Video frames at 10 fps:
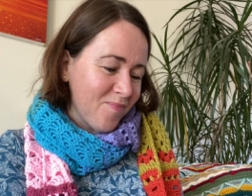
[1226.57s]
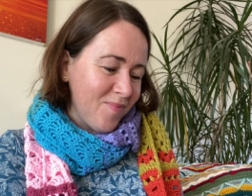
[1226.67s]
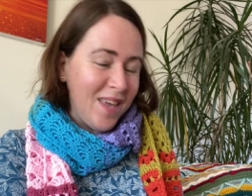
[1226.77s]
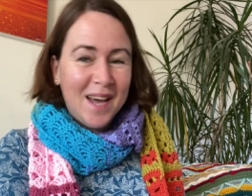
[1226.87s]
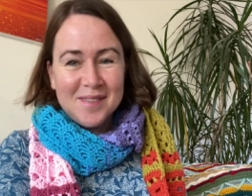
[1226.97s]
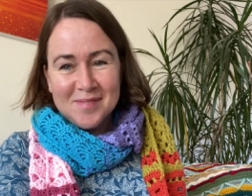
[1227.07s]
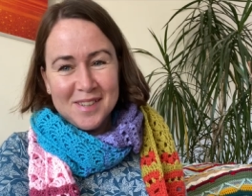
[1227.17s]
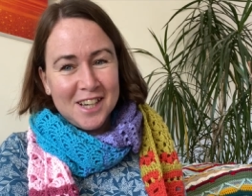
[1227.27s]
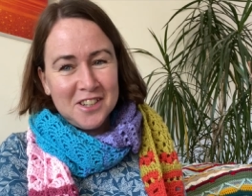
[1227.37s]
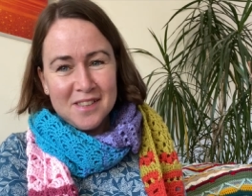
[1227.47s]
Yeah,
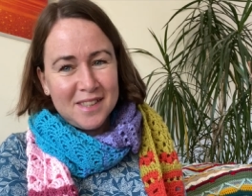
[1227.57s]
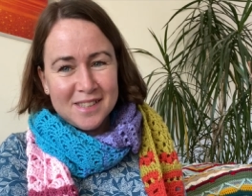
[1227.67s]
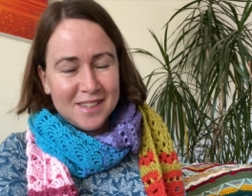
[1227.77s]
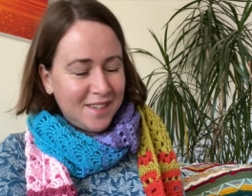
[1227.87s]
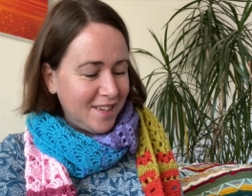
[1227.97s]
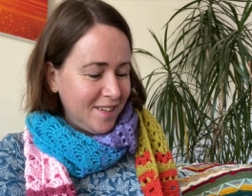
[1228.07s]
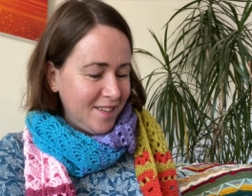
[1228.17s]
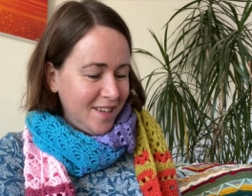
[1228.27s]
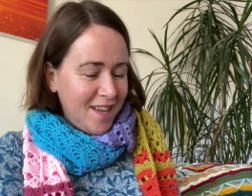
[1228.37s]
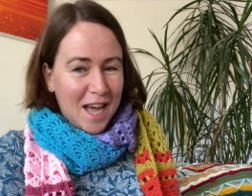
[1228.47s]
I don't think that's gonna
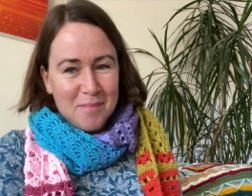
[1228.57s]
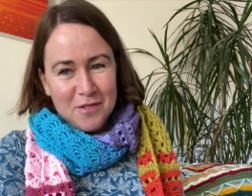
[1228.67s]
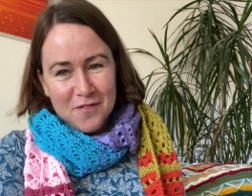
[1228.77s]
happen